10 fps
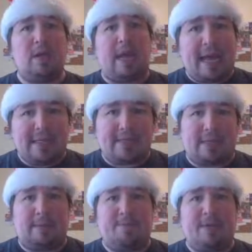
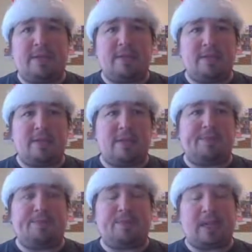asking, because here's the
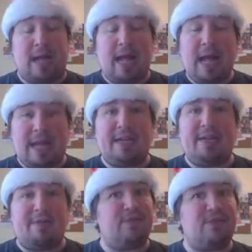thing.
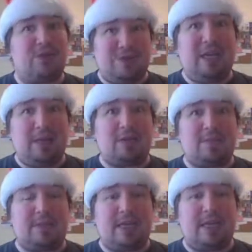I, for years,
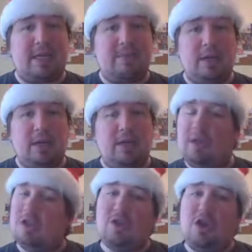have been saying,
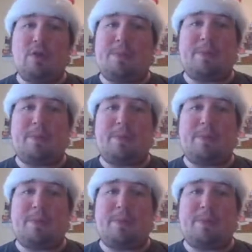don't get